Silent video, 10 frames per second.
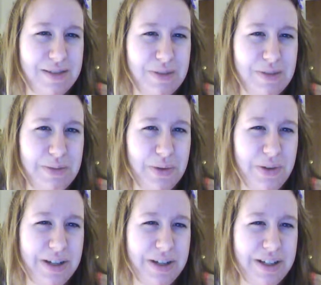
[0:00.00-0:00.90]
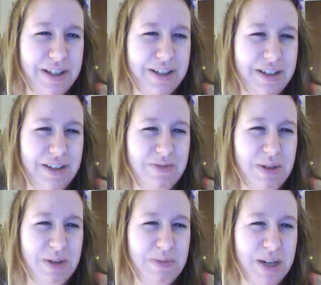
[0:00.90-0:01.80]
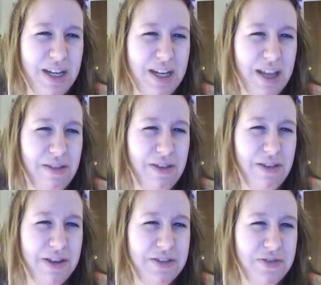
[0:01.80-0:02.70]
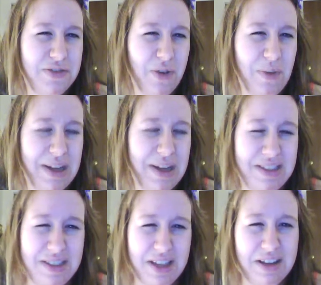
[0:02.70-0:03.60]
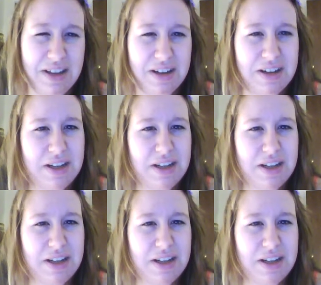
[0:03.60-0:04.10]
people want to give me money and things for my son.